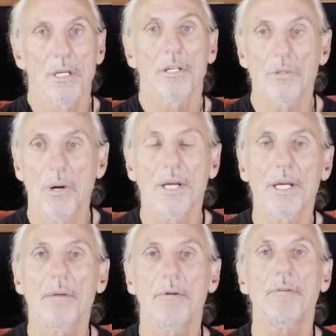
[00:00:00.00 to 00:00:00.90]
You want to
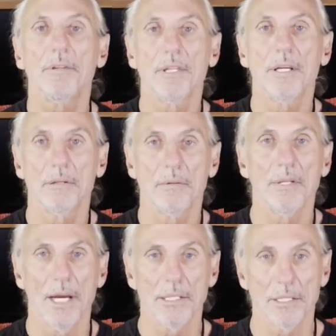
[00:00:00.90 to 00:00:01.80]
keep everything
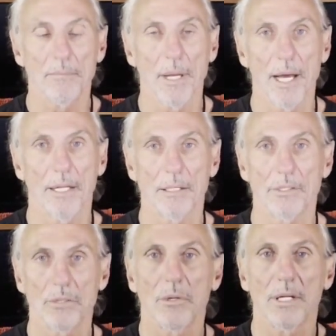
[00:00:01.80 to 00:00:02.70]
nice and
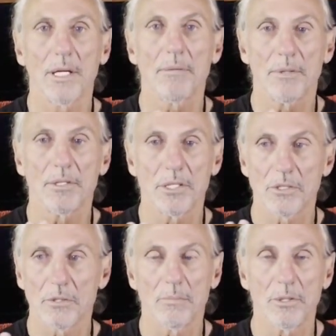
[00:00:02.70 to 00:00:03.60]
balanced. You want to keep the
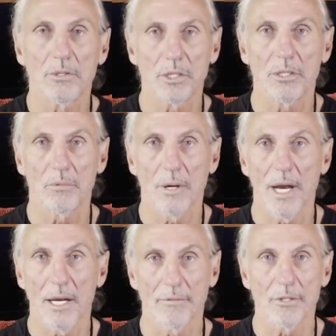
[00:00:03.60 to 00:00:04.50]
distribution
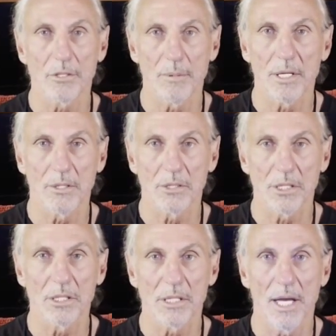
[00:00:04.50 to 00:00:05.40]
array of the speakers
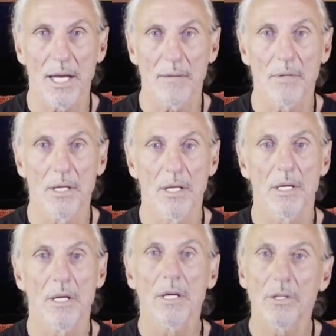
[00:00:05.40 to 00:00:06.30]
the same.
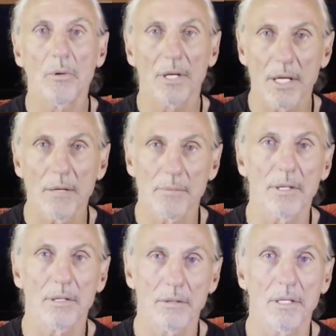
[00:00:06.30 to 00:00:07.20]
You want to keep
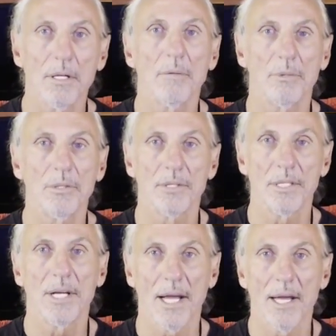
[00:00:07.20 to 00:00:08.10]
the, the number and the
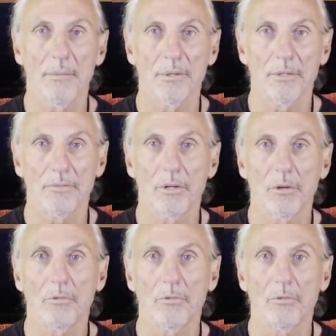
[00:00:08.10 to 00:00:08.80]
diameter of the low